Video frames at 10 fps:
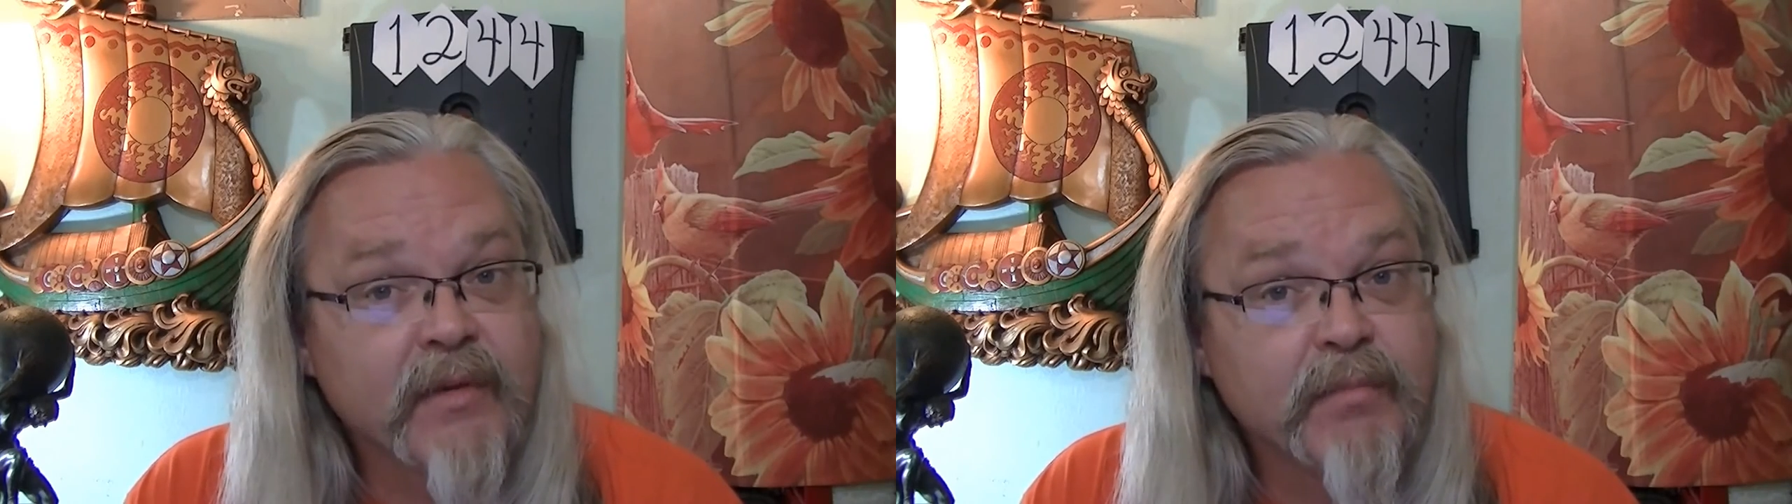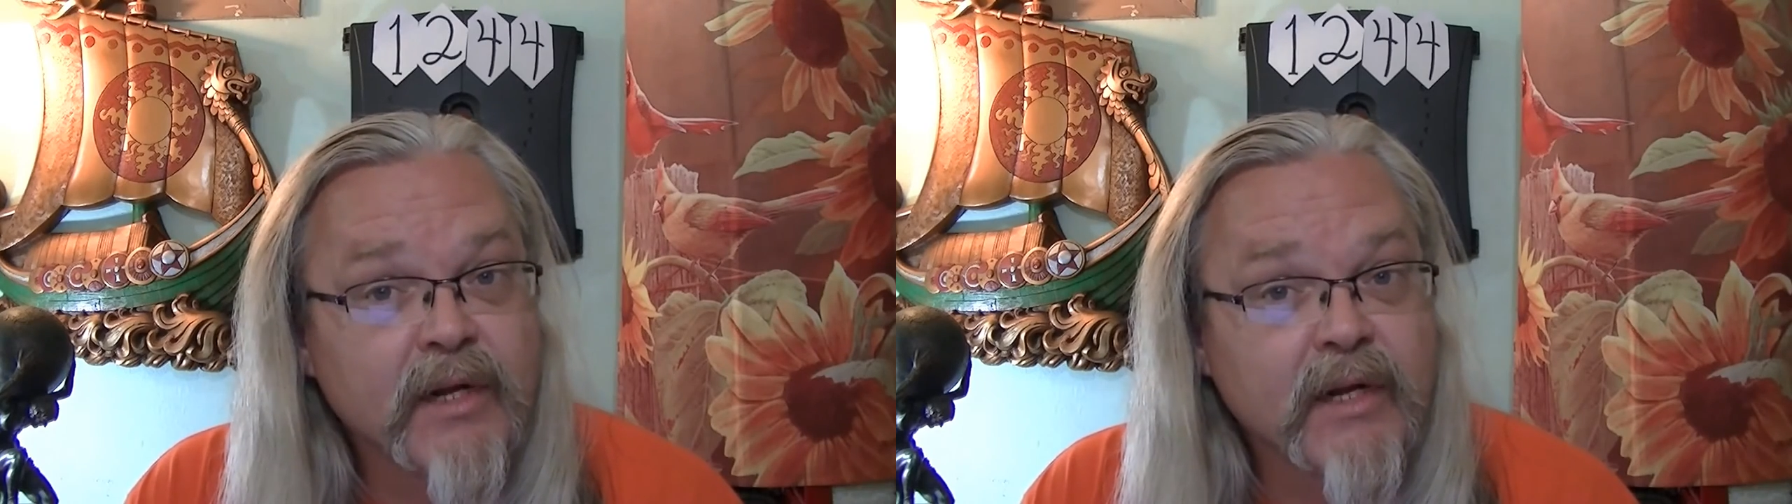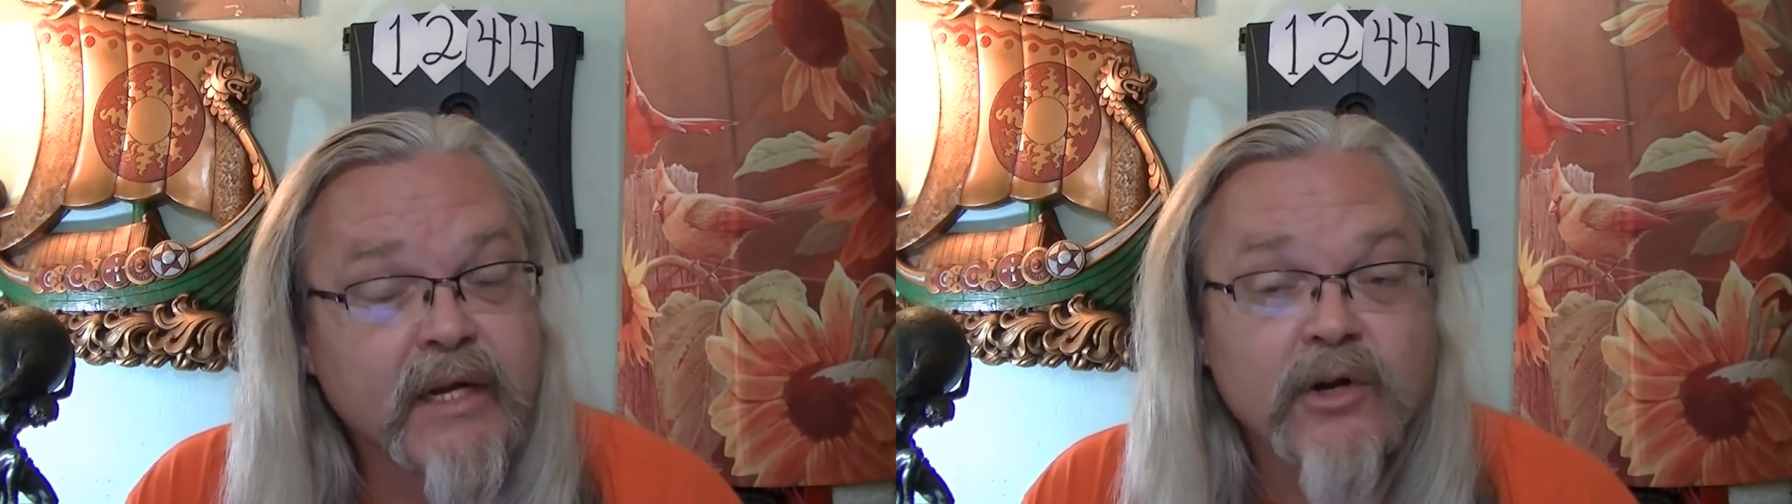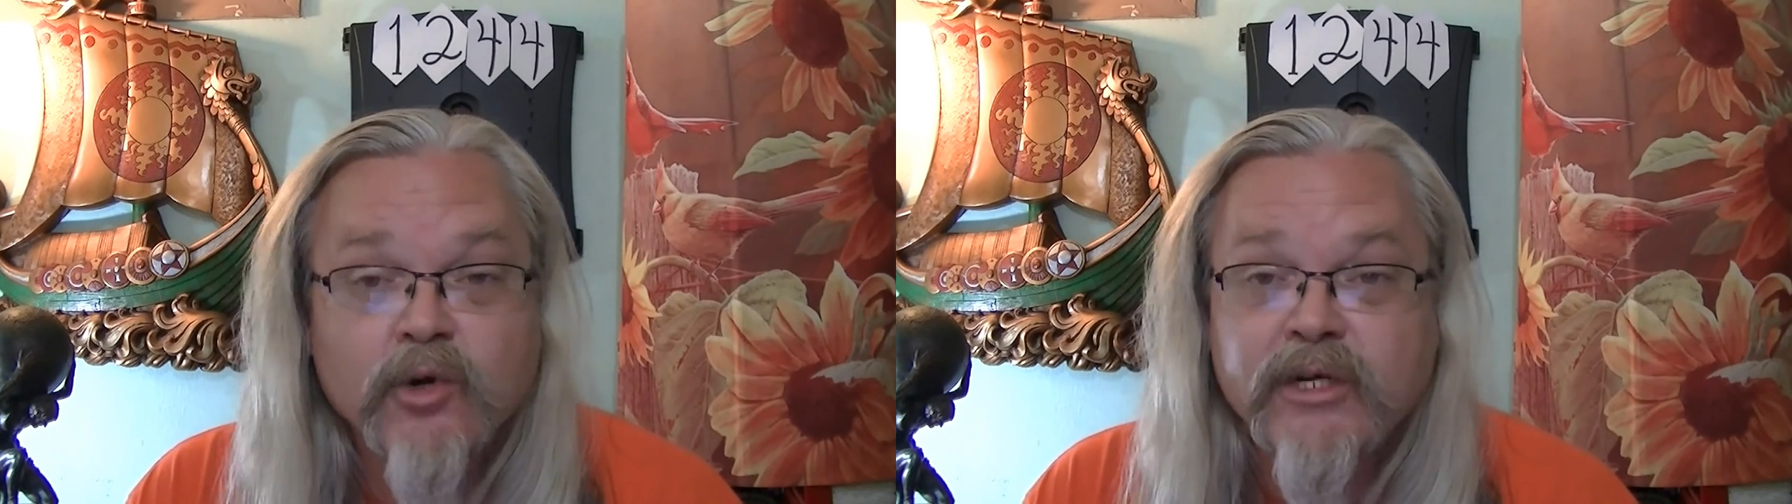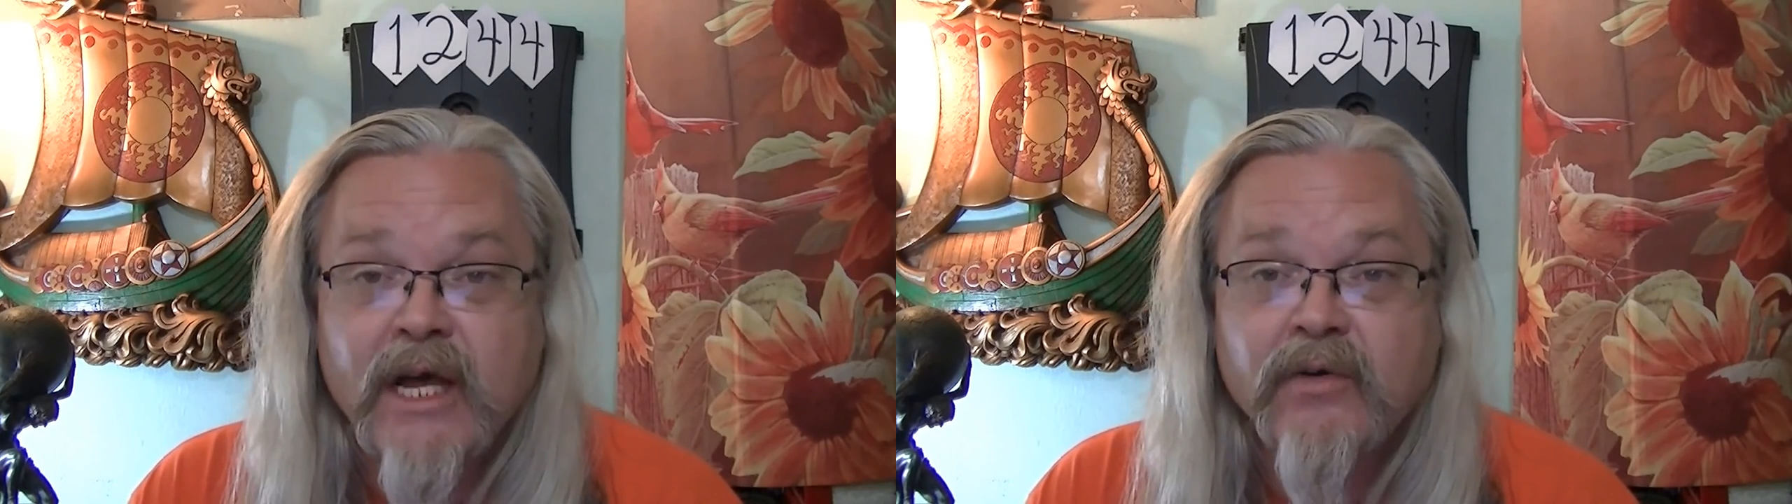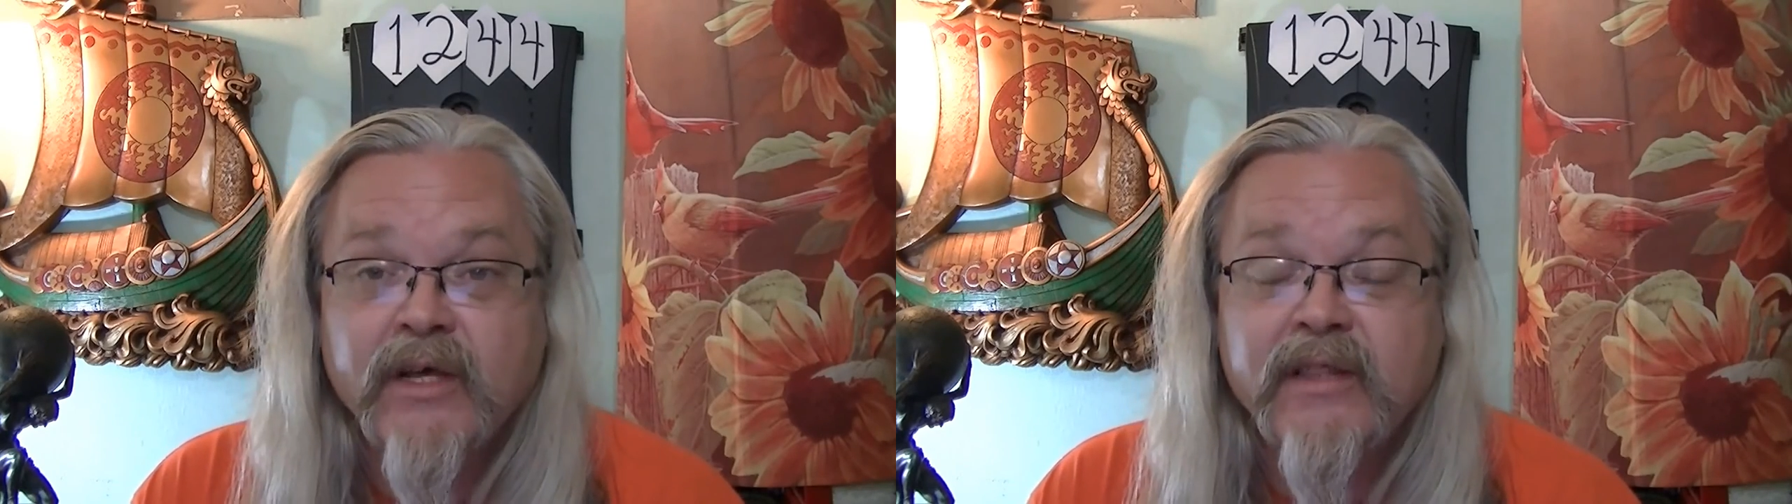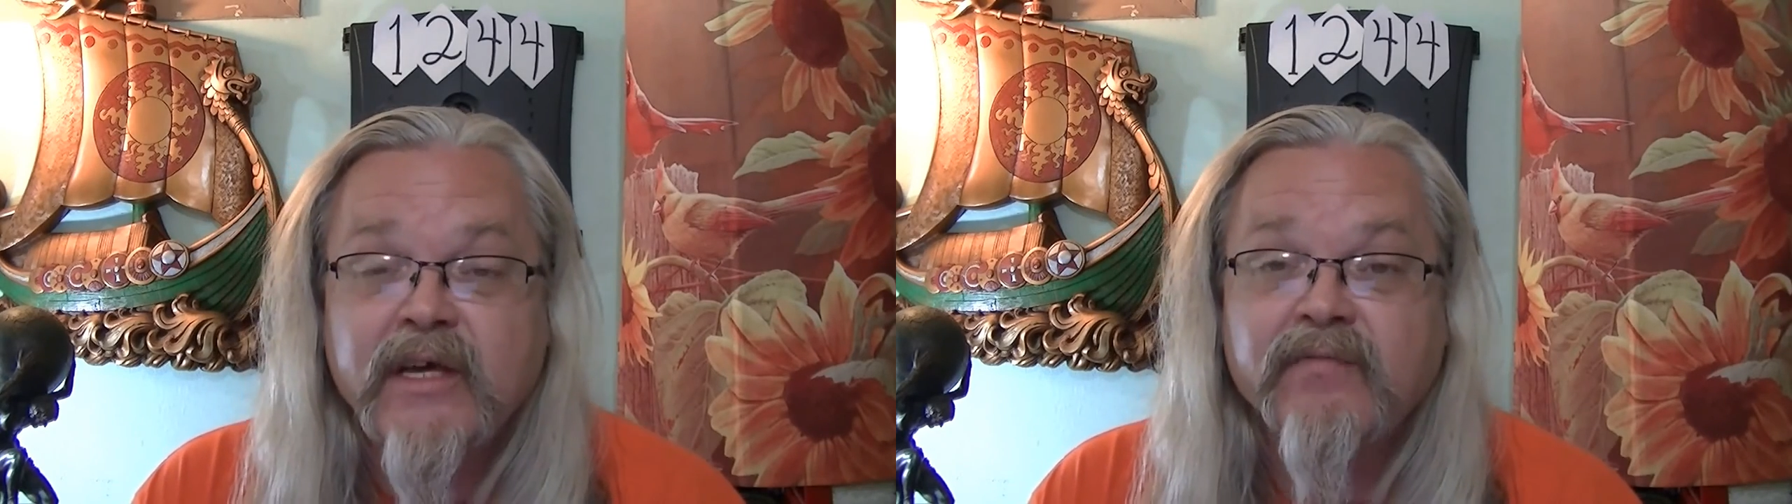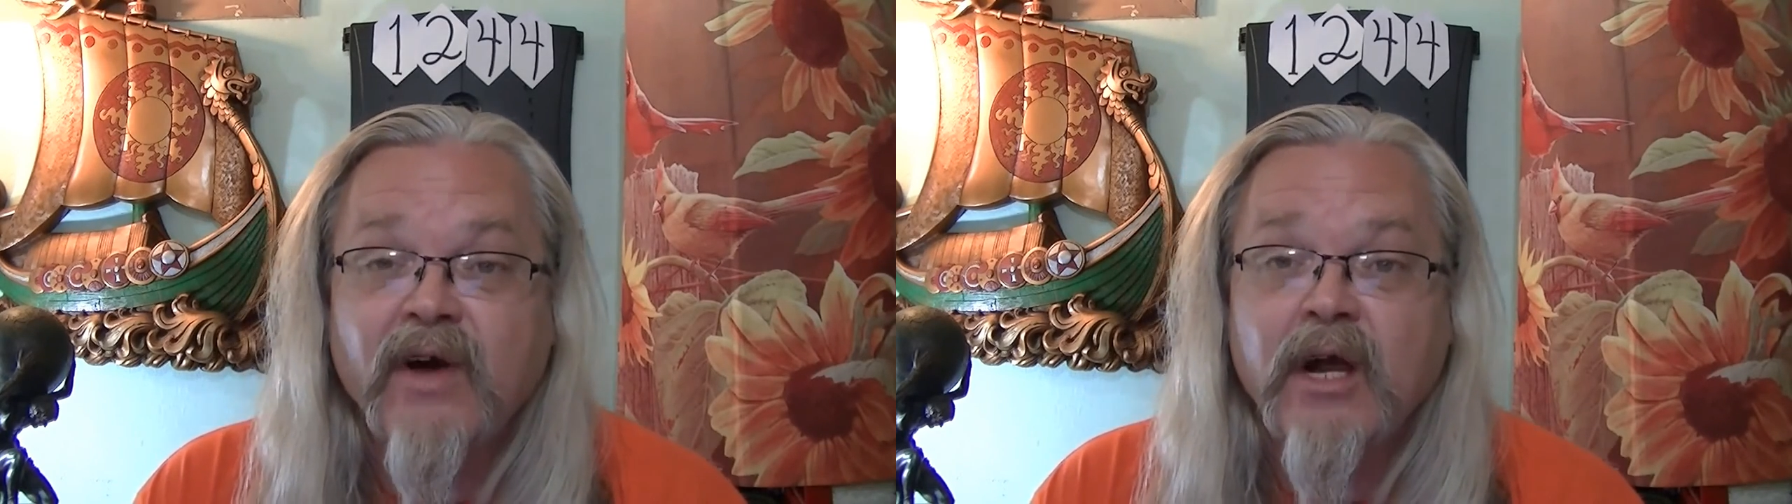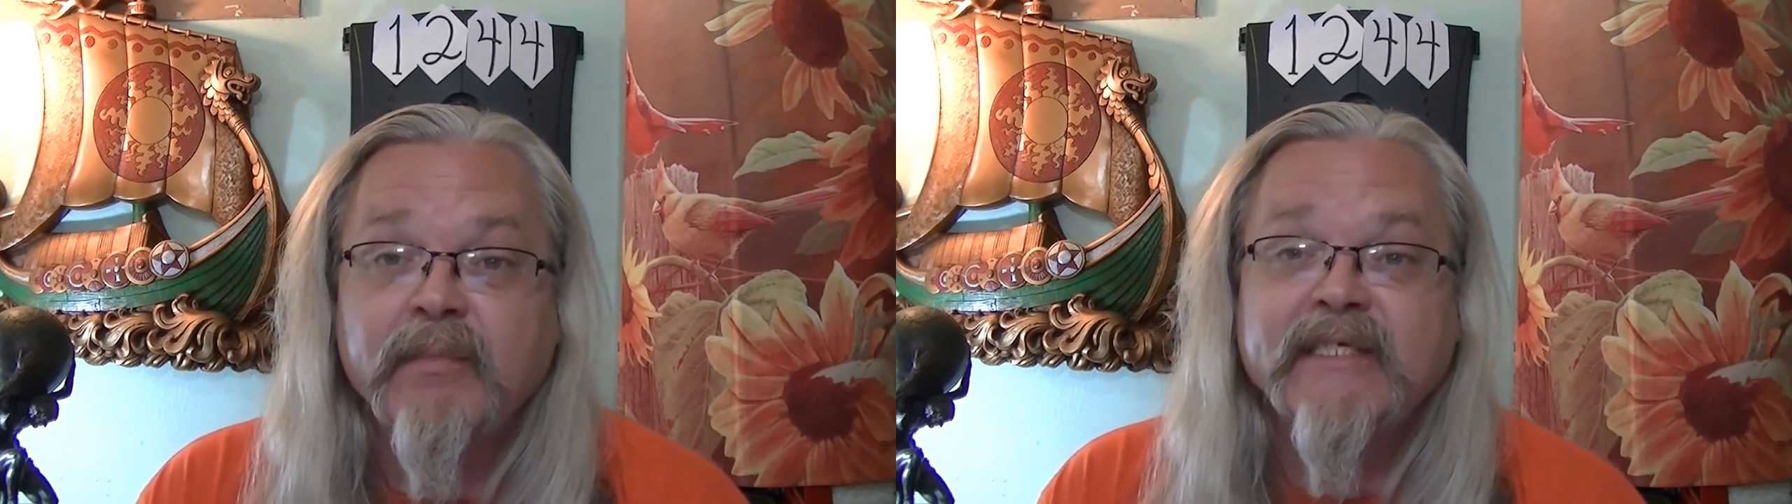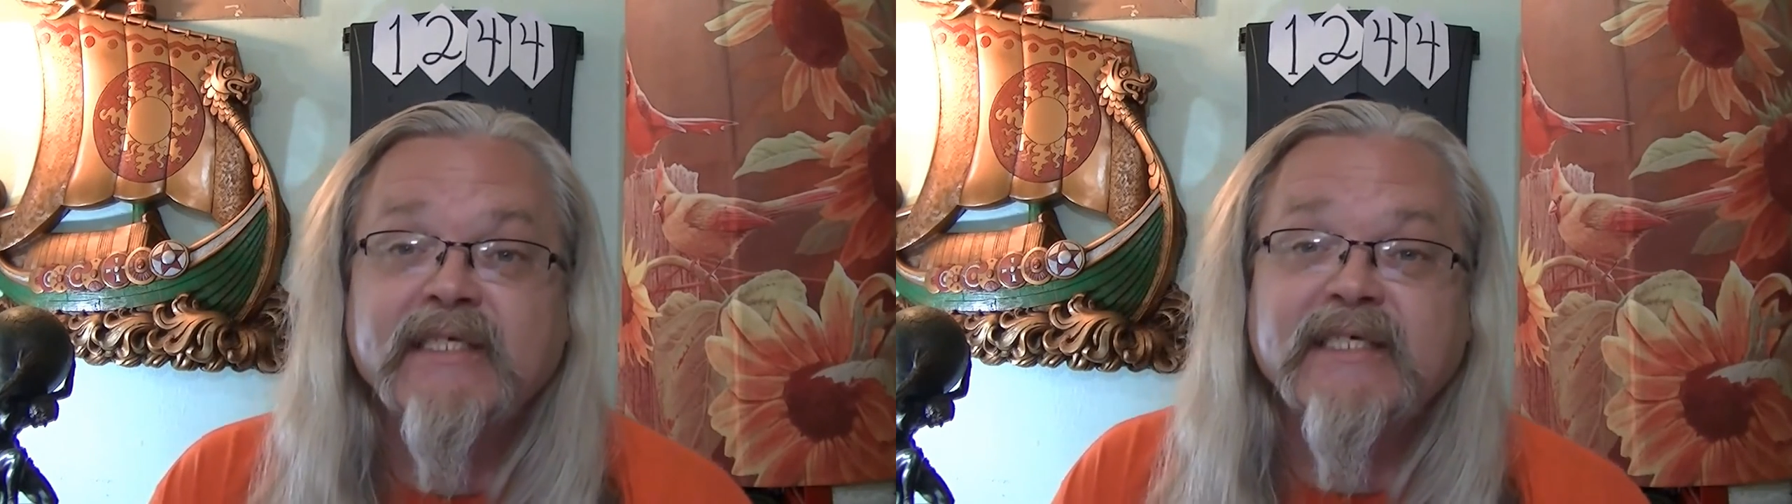the building and are down in the environment,